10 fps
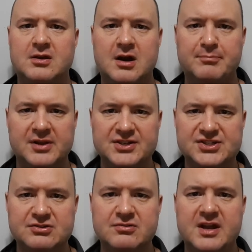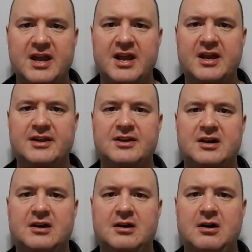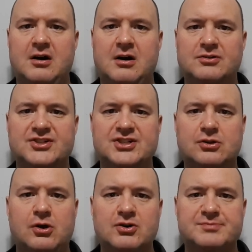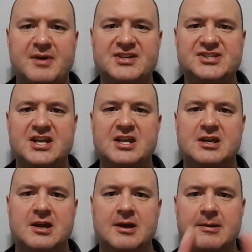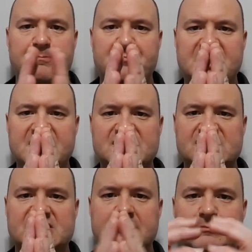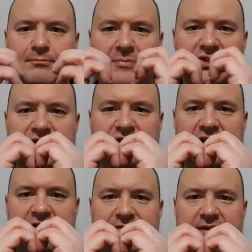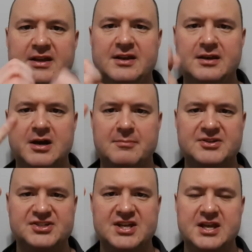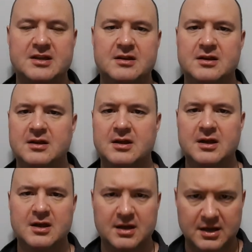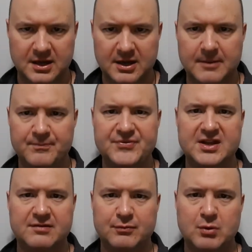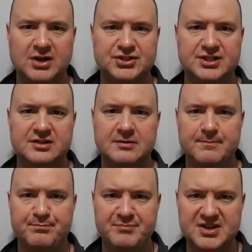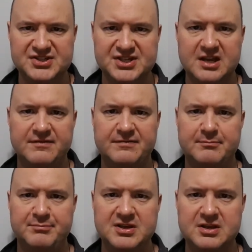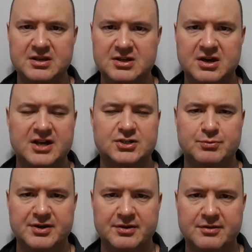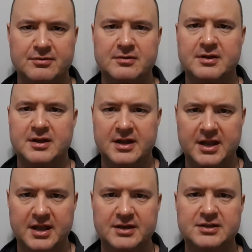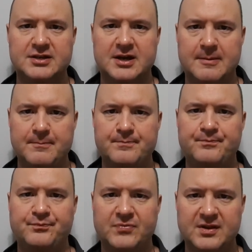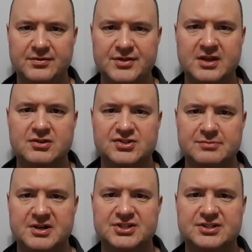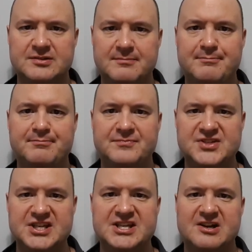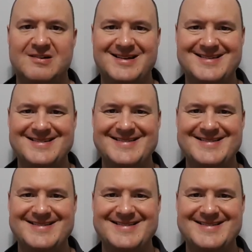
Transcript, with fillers: God bless you, and uh, I'll just close by saying uh, peace, much love, and namaste. Um, thank you for watching. Be safe. Be kind to one another. And um, thank you so much. Take care.